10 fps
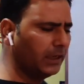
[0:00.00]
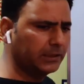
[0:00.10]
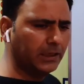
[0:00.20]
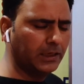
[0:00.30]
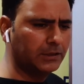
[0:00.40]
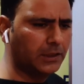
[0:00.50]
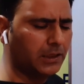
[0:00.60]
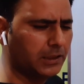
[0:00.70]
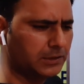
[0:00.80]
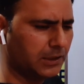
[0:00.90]
the
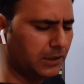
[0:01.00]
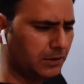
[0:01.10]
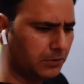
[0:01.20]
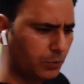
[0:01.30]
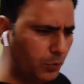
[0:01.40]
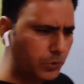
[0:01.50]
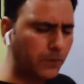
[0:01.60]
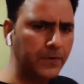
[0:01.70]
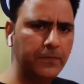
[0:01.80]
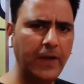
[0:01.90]
route
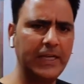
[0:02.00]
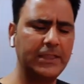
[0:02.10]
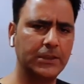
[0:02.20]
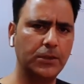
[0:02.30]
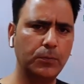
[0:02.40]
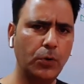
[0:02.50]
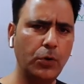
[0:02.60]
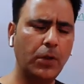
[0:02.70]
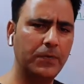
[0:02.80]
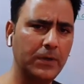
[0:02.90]
of infection, the
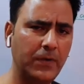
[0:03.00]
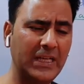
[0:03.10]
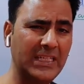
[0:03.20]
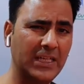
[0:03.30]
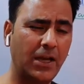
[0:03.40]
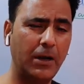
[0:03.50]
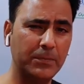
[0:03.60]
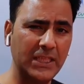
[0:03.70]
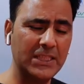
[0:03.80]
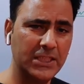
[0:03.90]
mode of infection
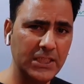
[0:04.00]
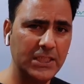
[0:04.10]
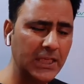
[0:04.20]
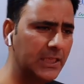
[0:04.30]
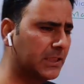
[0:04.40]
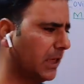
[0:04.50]
of this disease